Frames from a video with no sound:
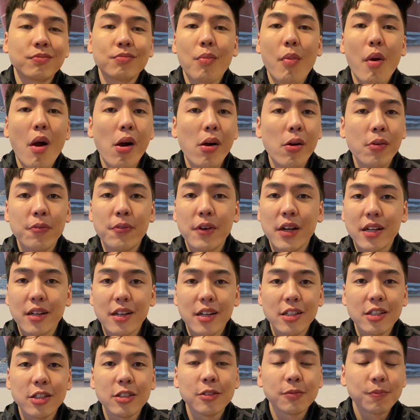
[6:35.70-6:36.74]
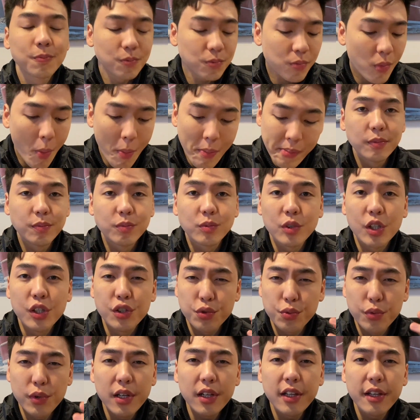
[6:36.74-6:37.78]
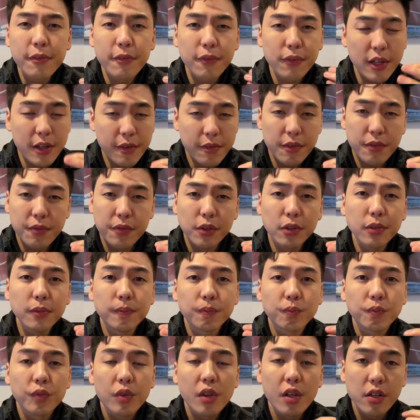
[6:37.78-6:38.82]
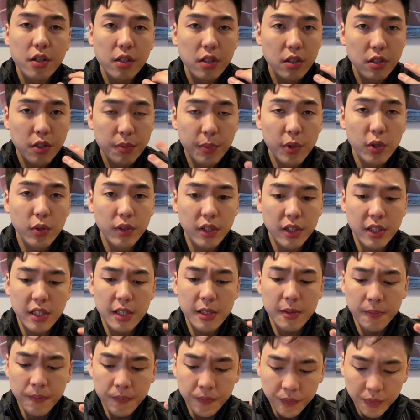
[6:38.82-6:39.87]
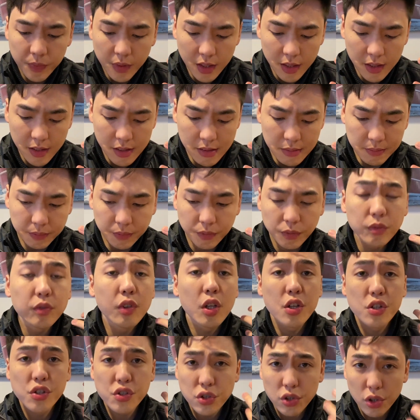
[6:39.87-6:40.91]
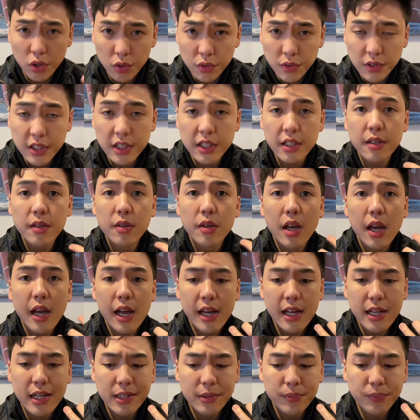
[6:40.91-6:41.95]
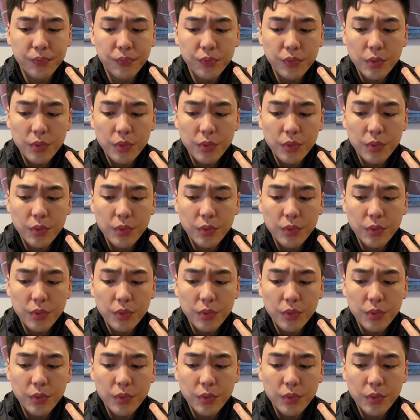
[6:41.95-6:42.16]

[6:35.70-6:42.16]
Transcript: Perfect, guys. It's really flavorful, smoky, salty, and